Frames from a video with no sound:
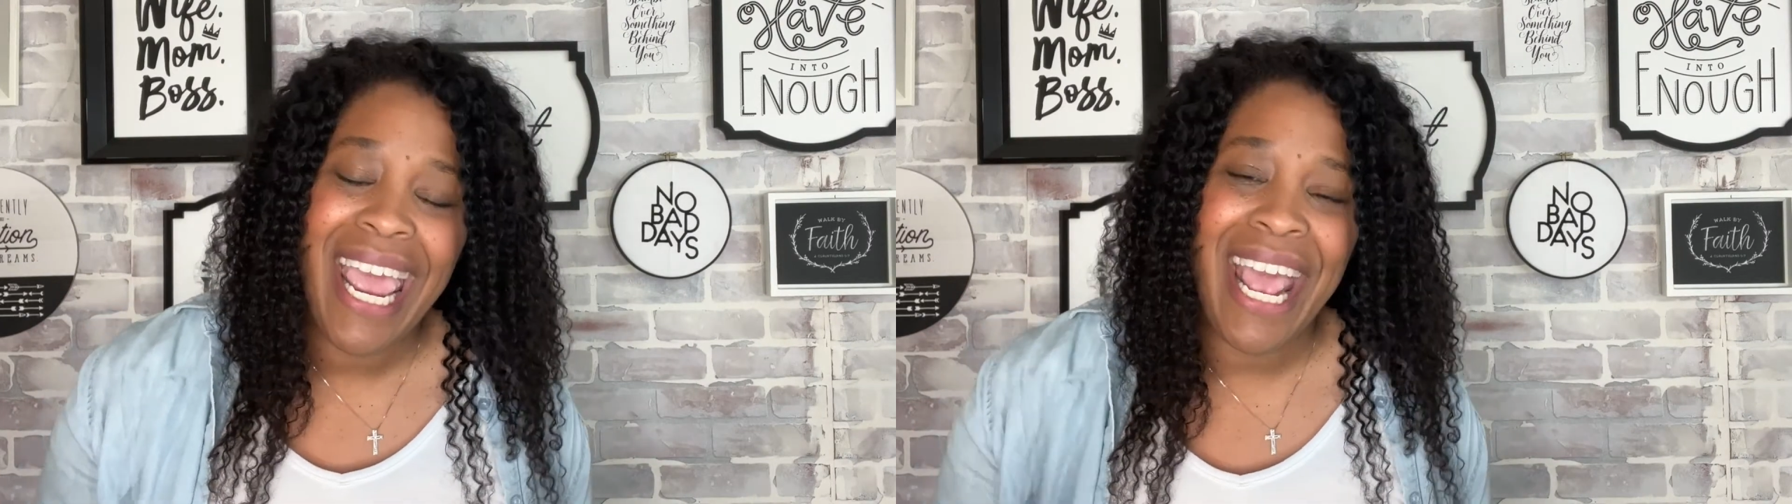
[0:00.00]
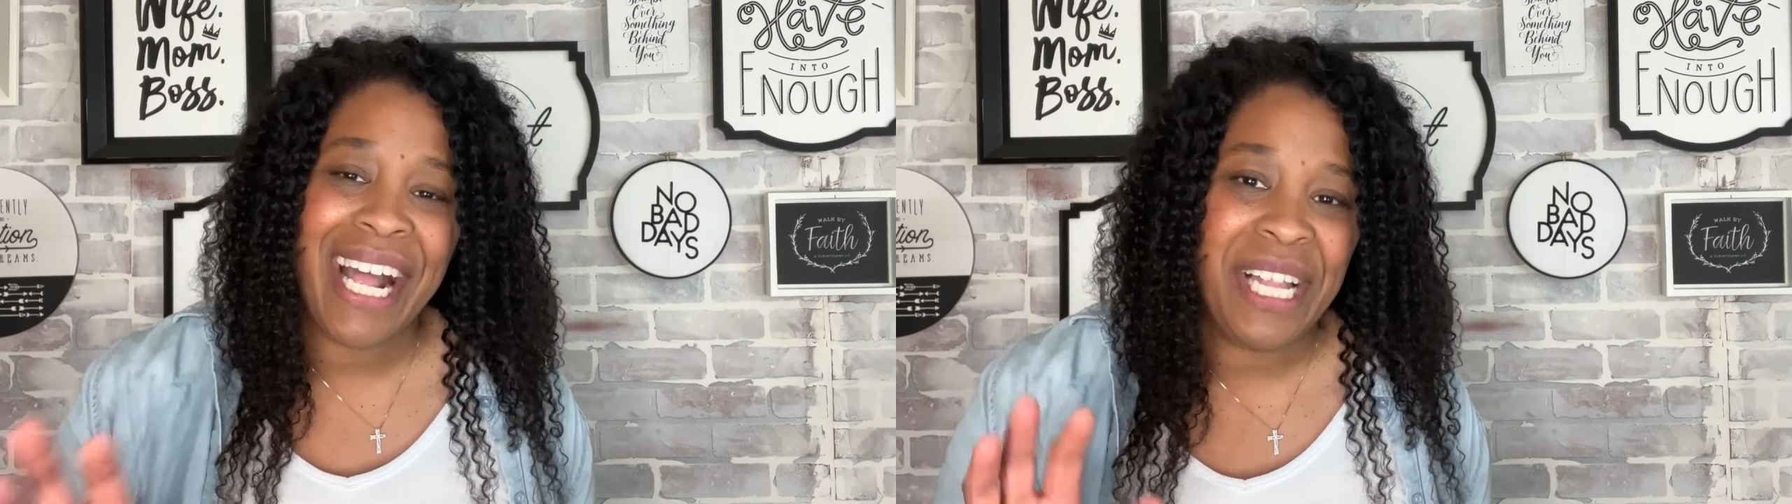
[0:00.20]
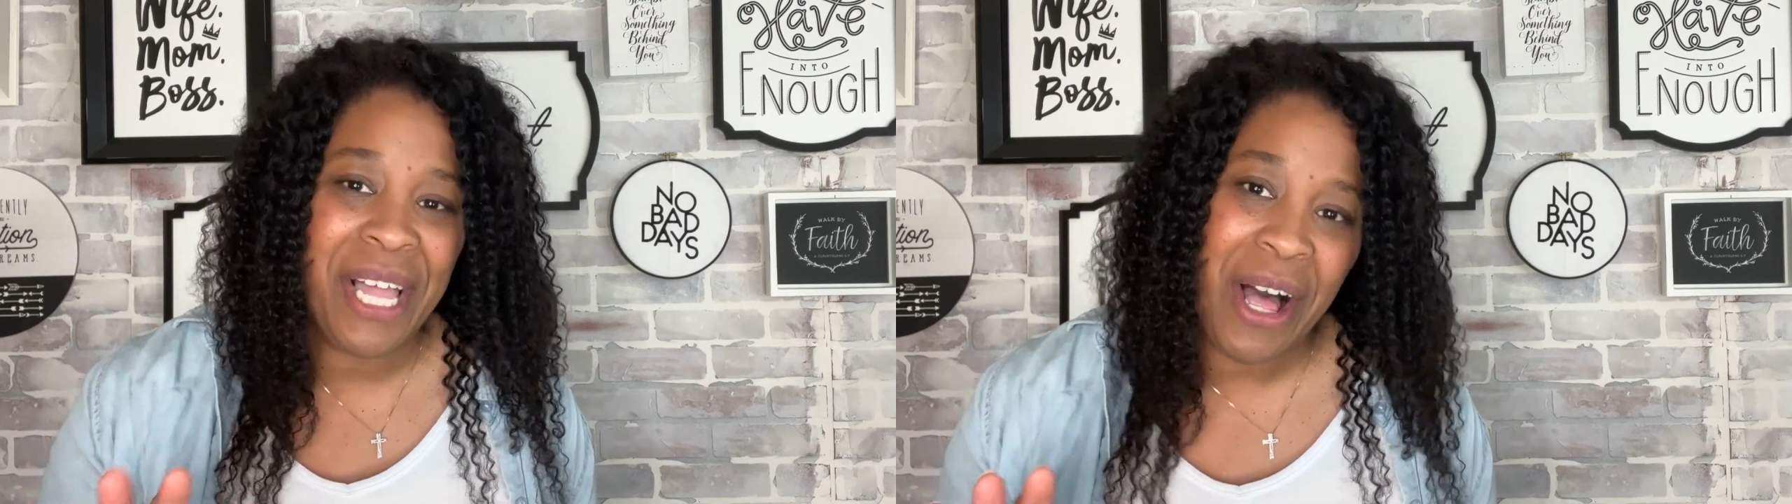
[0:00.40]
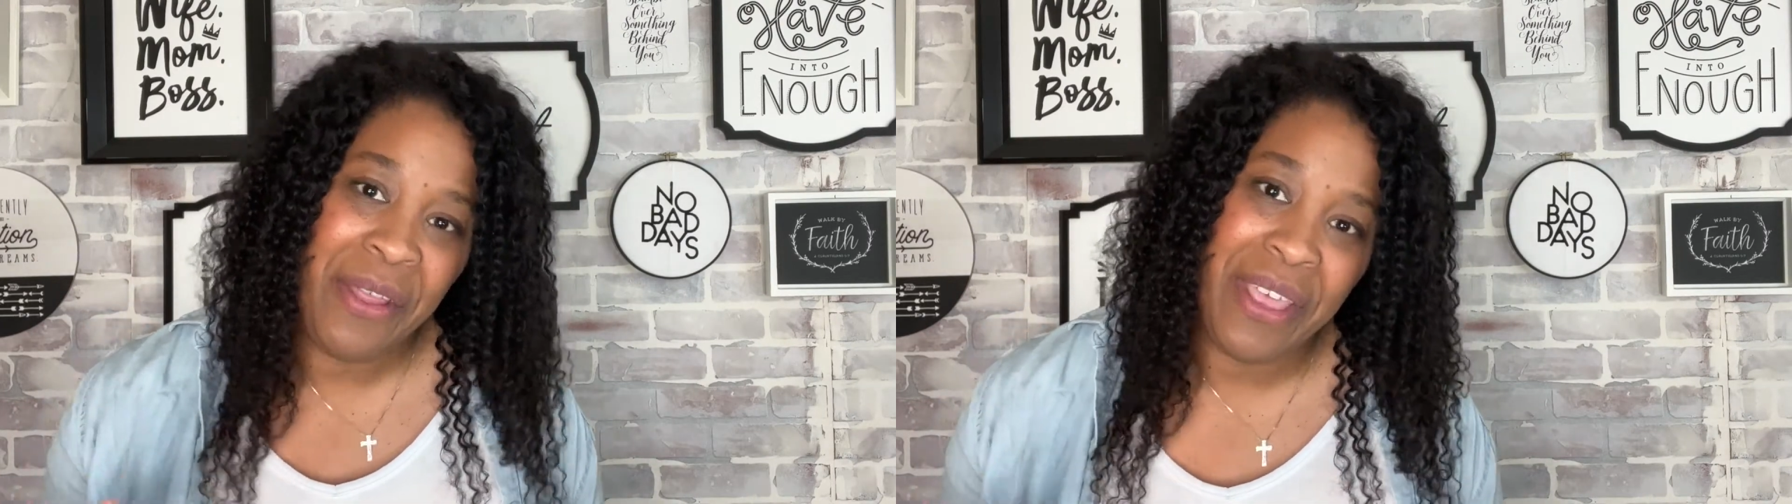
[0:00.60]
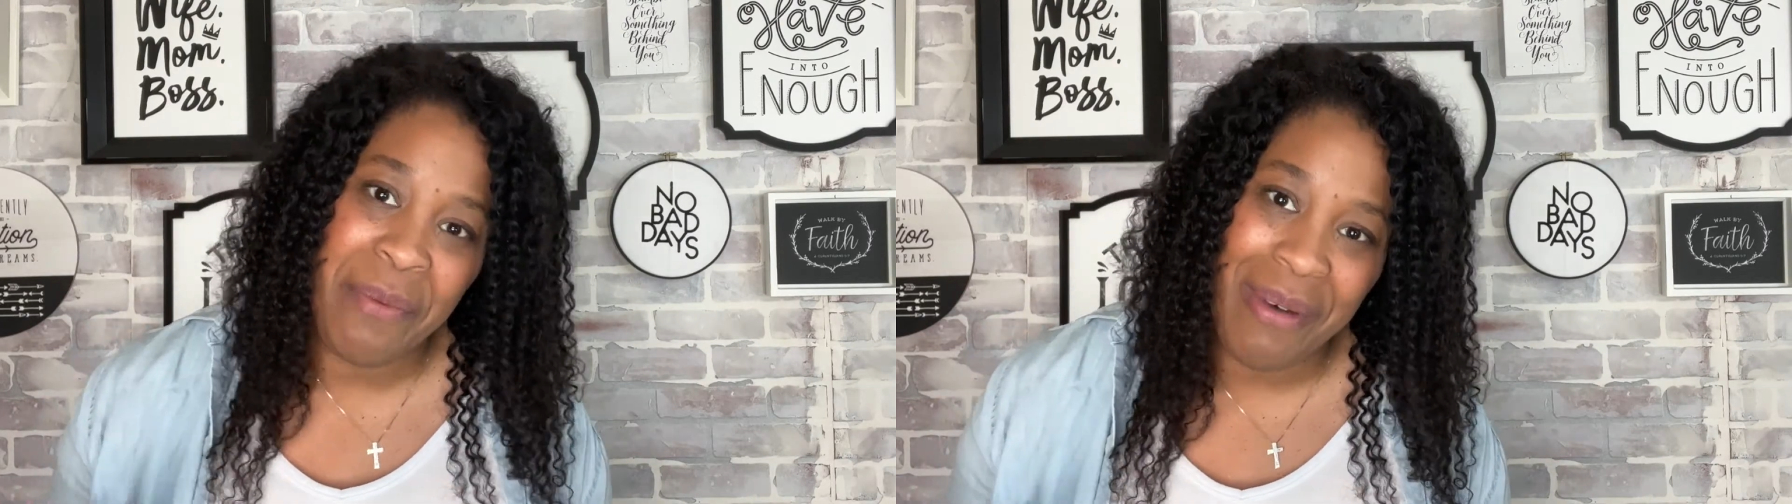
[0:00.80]
and click
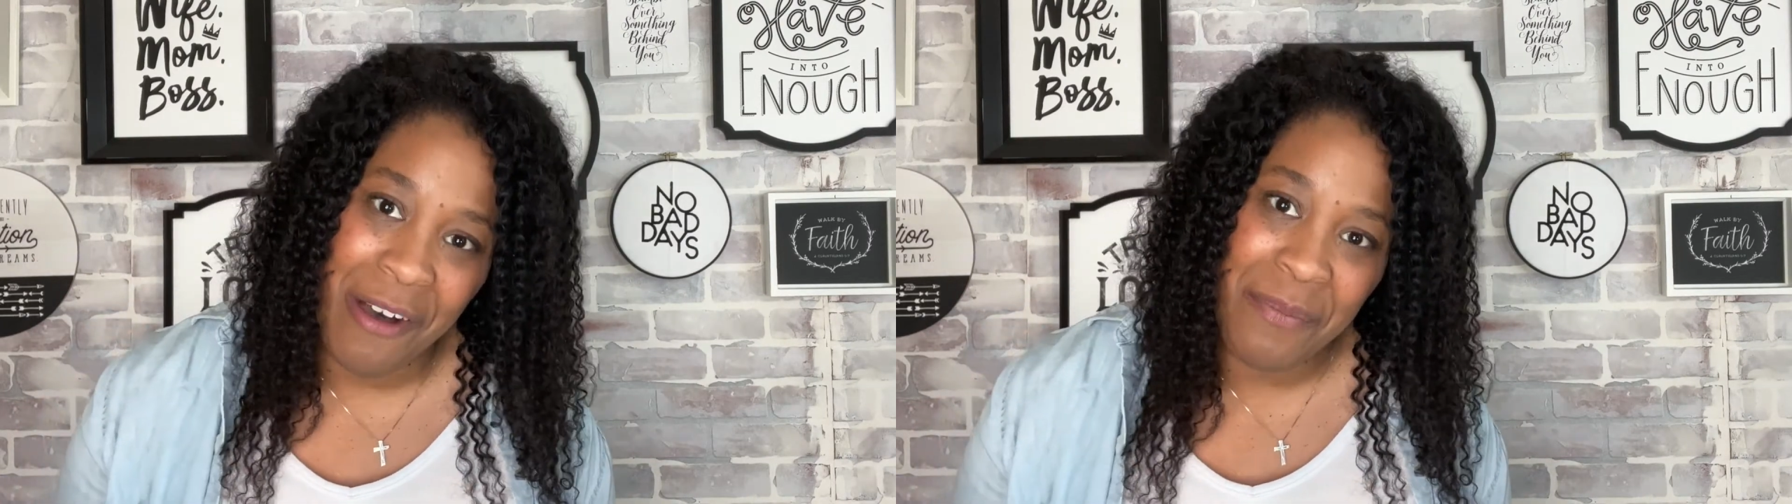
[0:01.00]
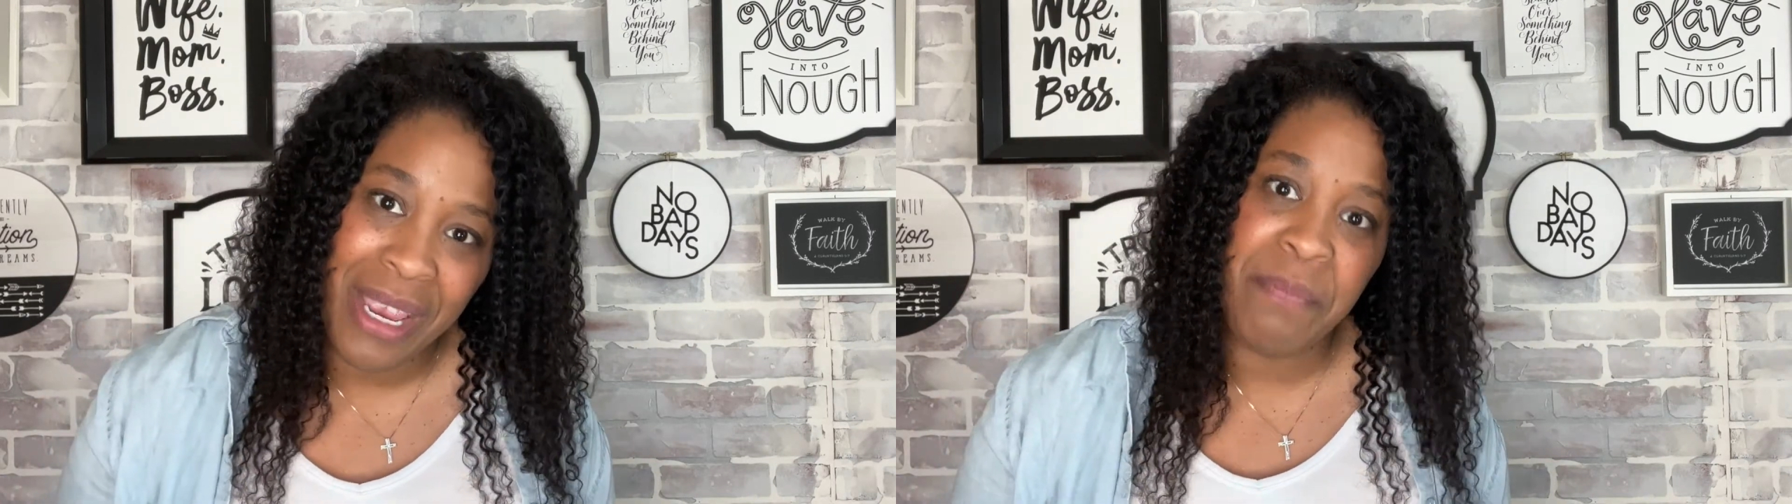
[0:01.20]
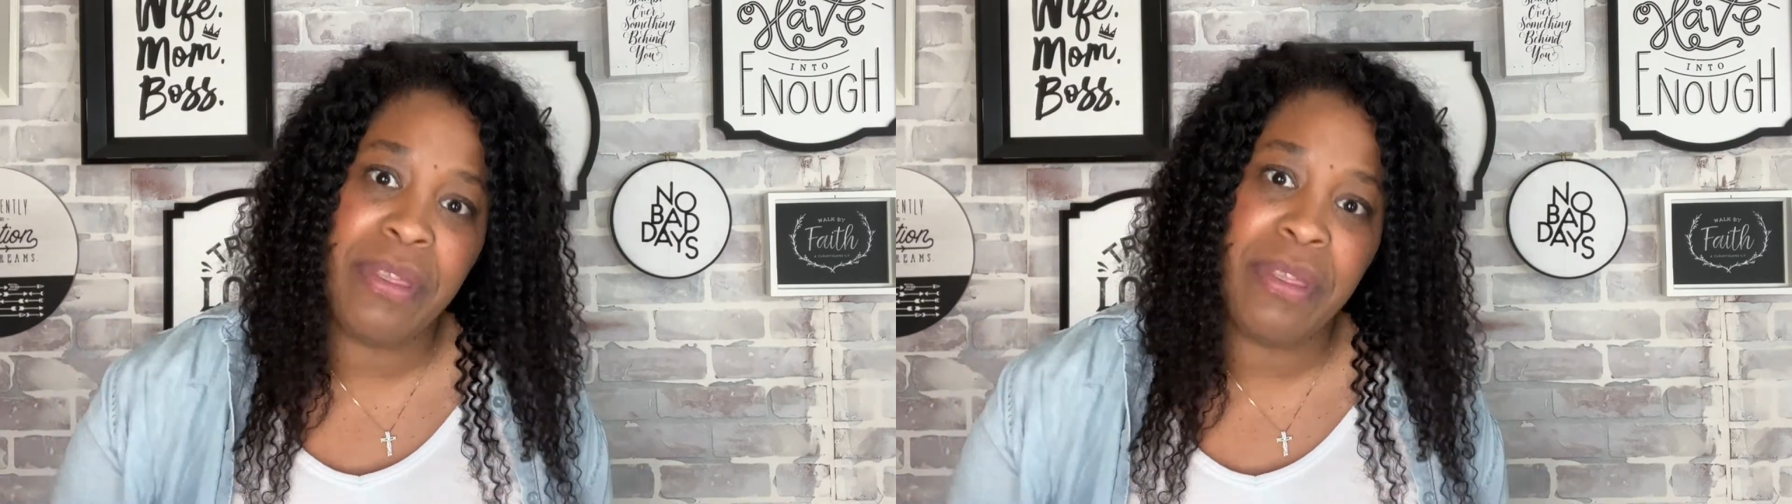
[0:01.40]
on the About Me,